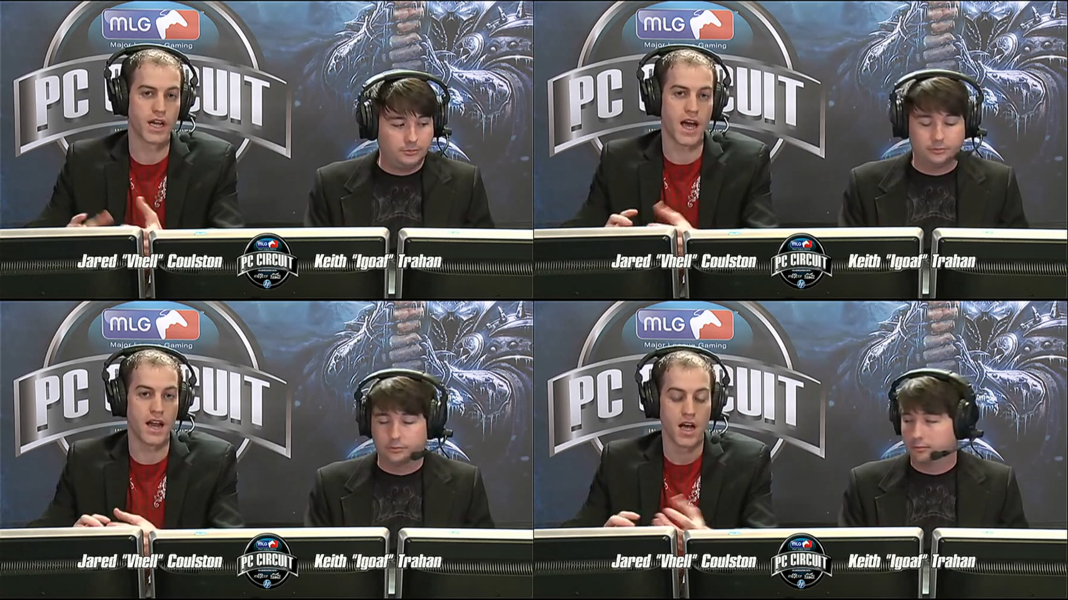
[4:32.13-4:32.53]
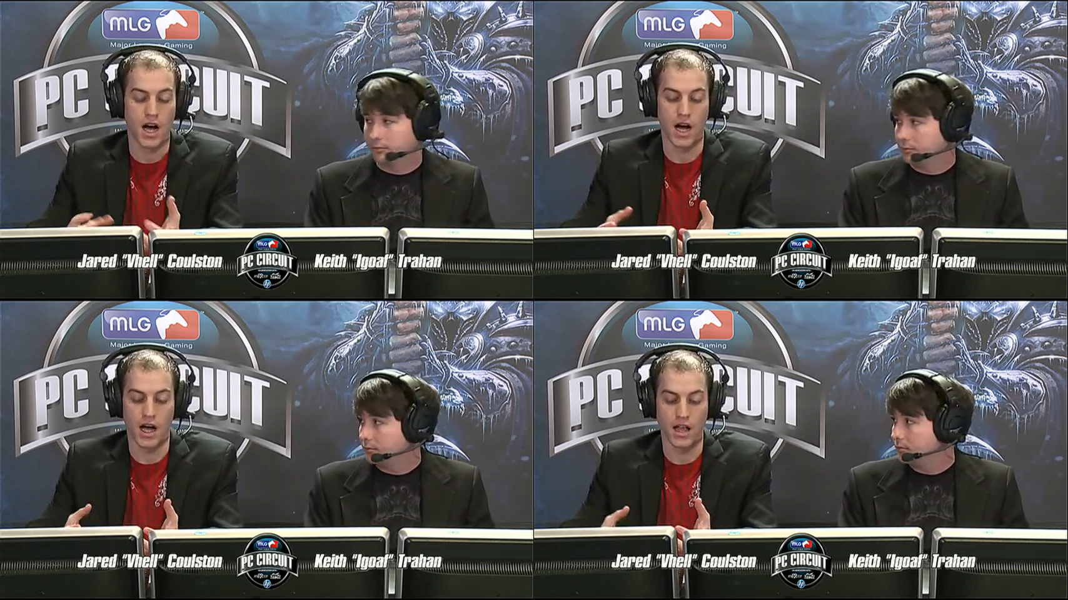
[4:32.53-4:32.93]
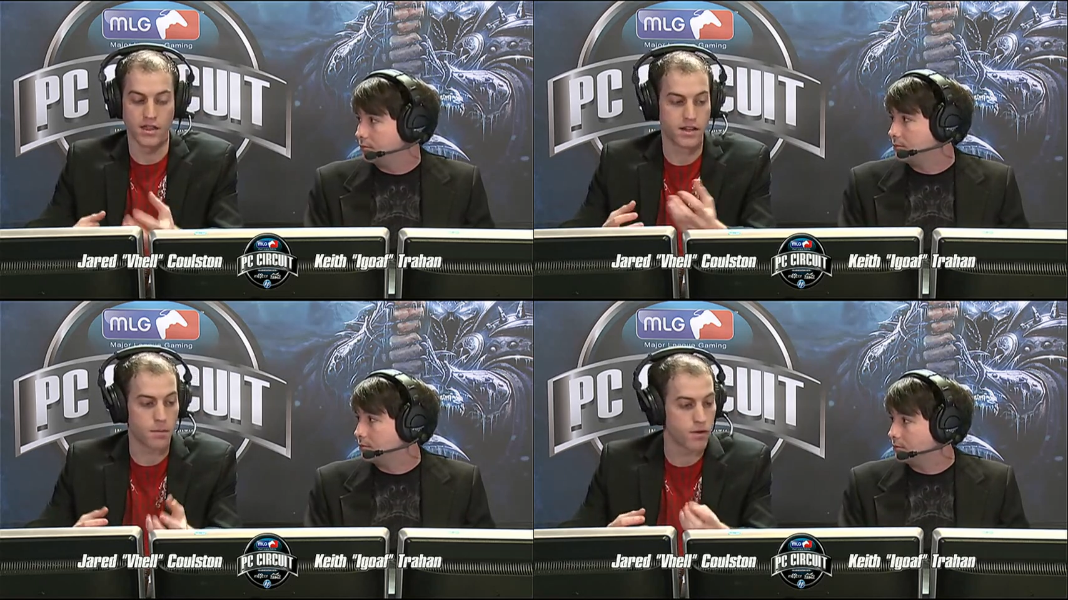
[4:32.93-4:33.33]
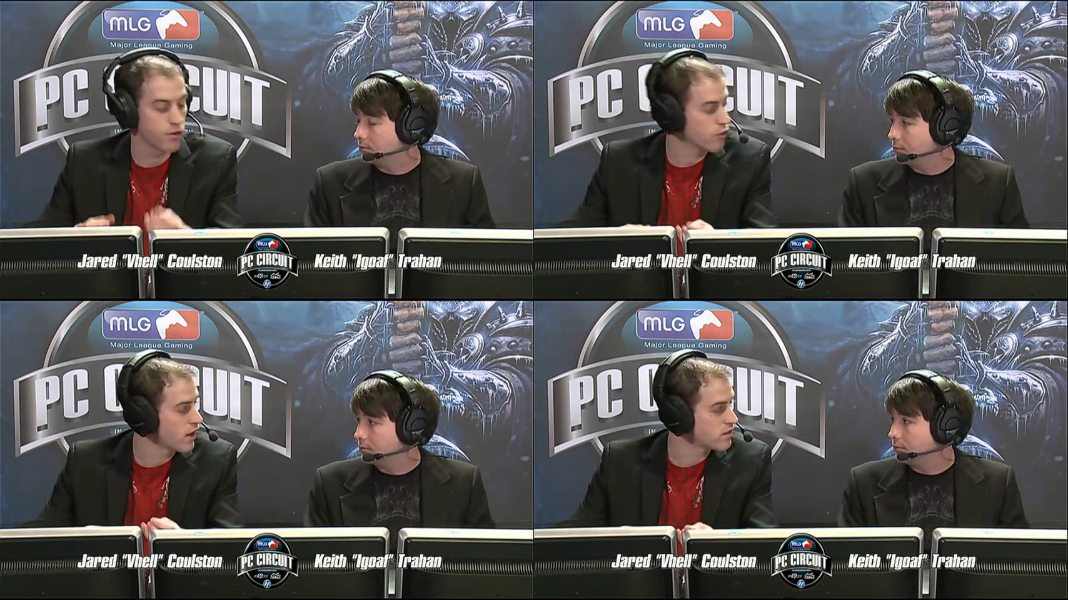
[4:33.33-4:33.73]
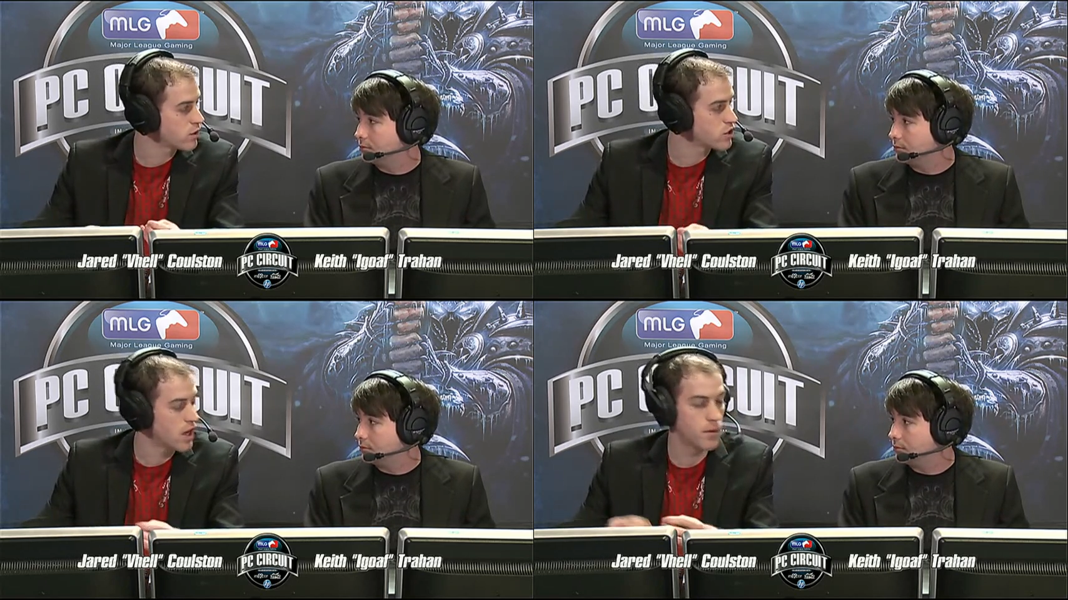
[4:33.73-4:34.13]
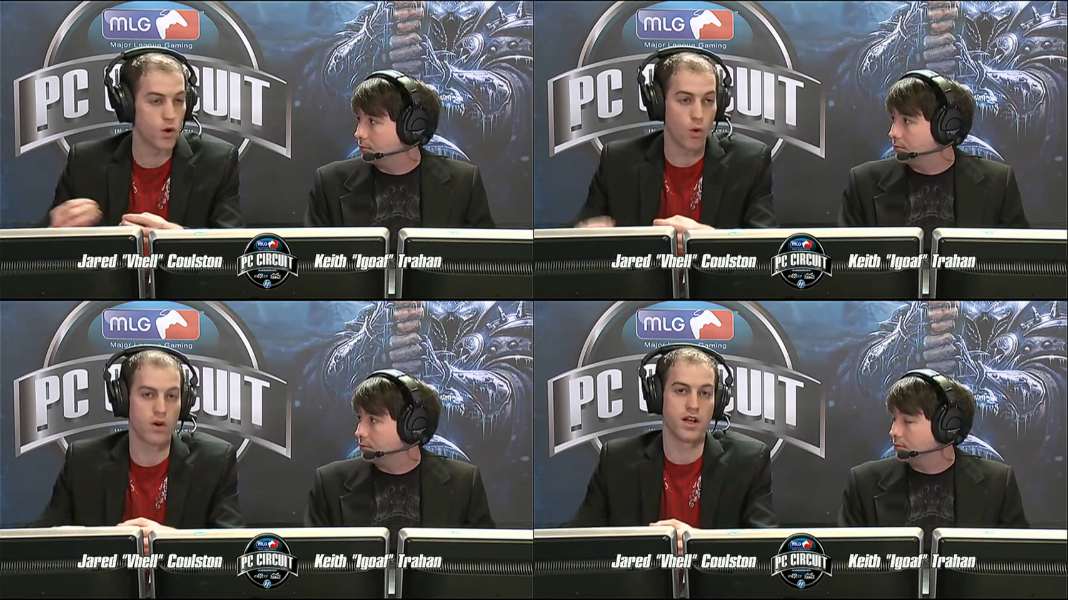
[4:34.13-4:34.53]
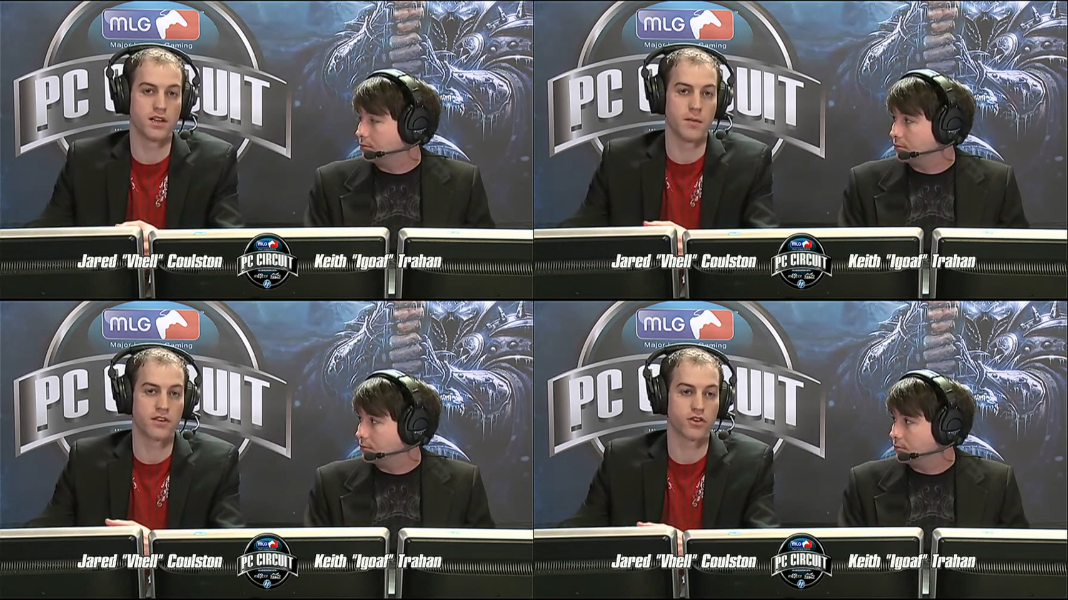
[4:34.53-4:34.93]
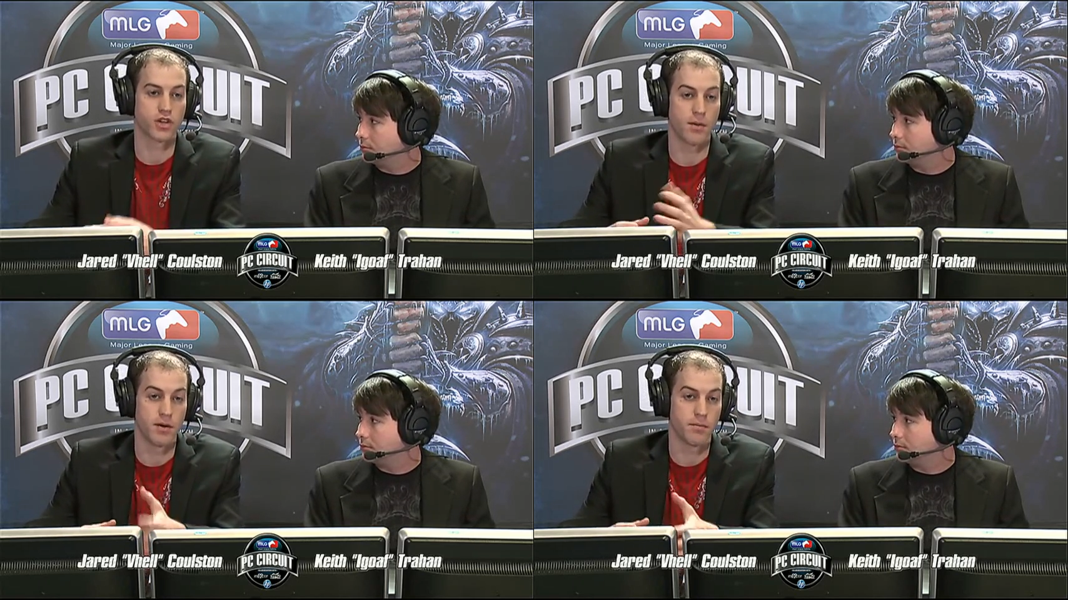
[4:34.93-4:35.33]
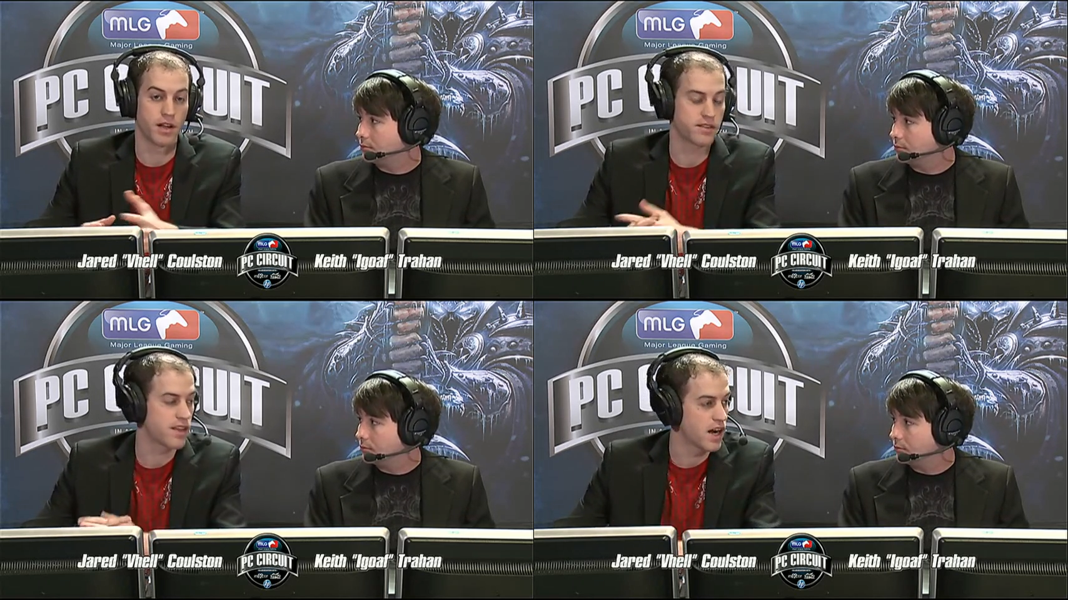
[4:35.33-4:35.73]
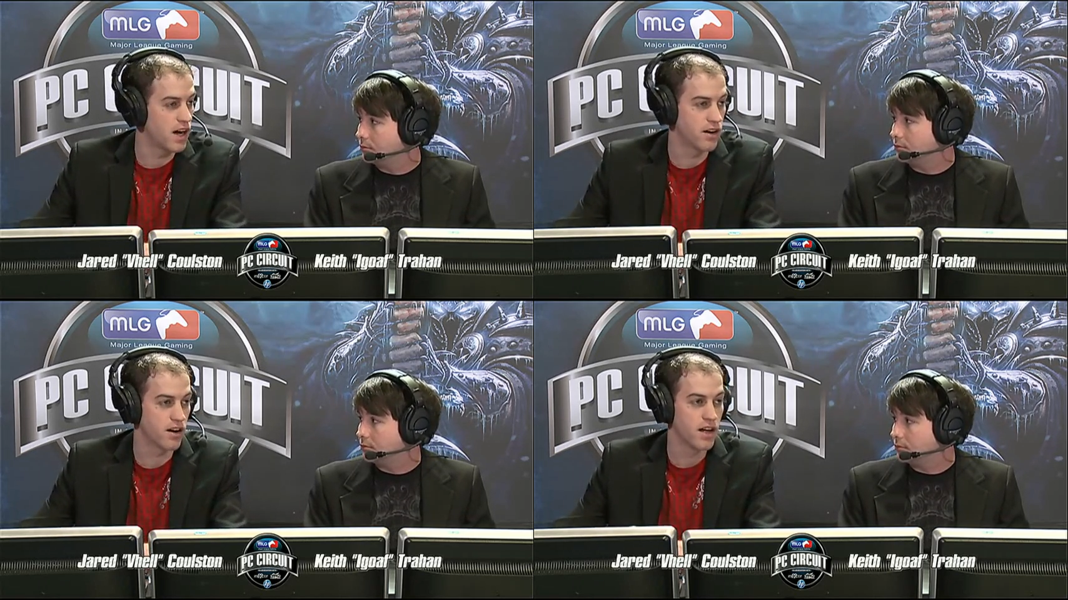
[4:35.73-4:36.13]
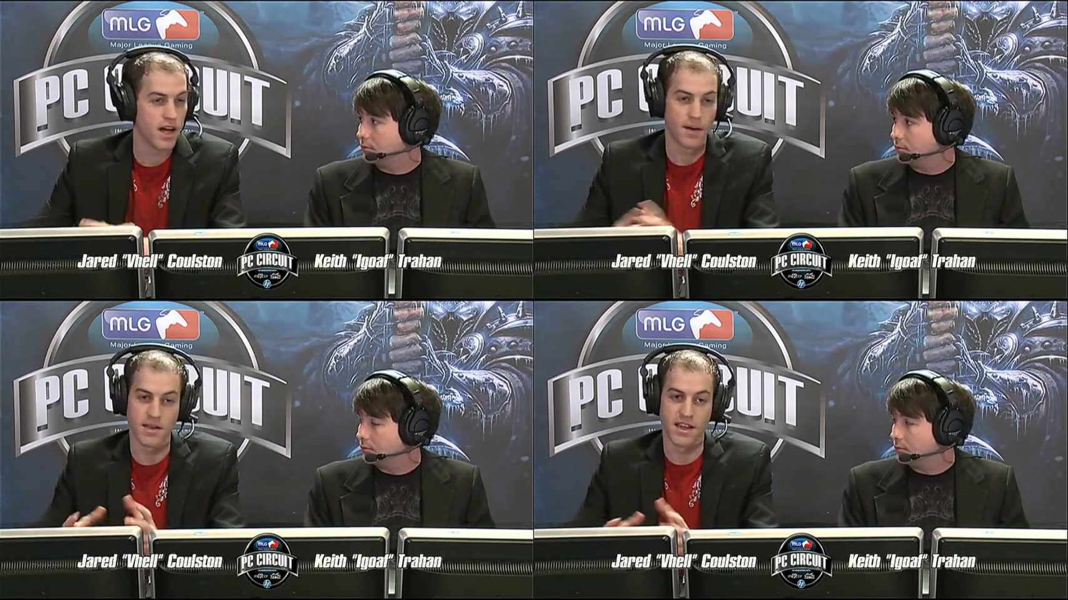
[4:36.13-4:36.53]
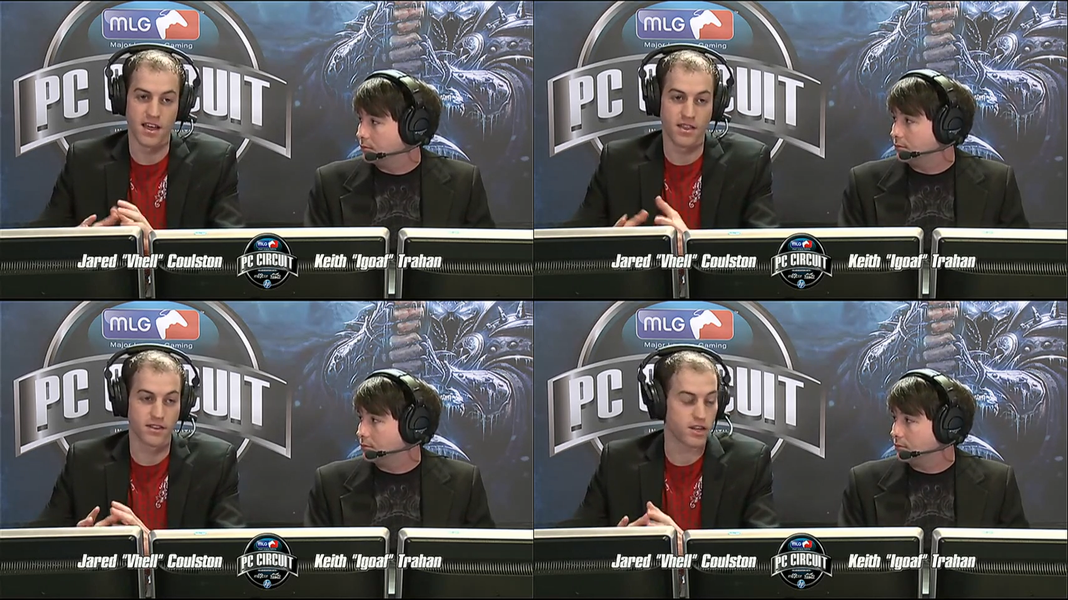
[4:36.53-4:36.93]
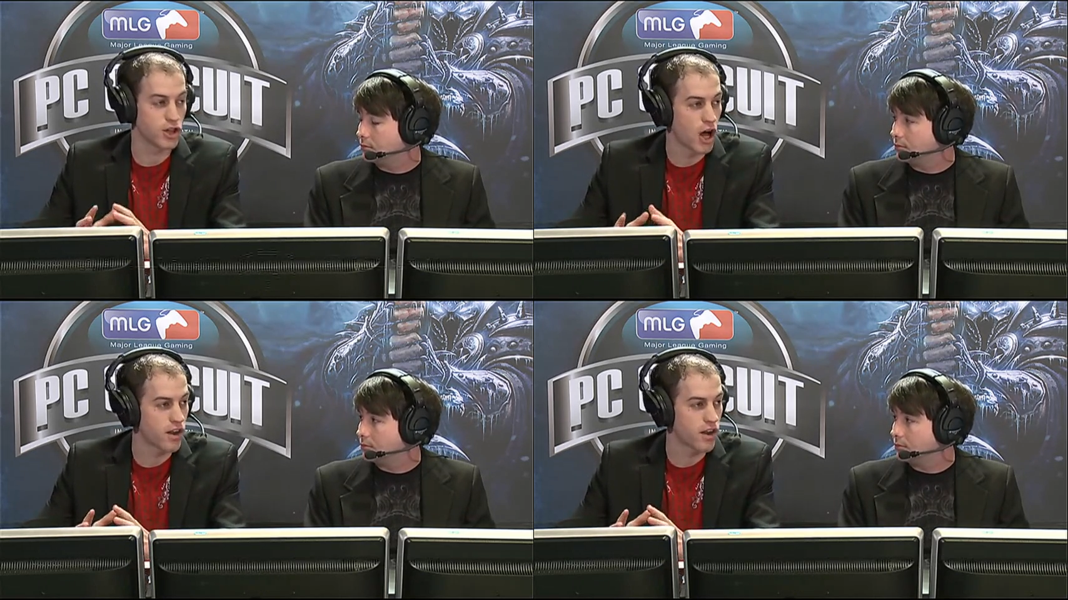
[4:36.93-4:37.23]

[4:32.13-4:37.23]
Speaker 1: at uh, the depth of a Resto Shaman or an Elemental Shaman plus that Hunter. I mean, there's a lot of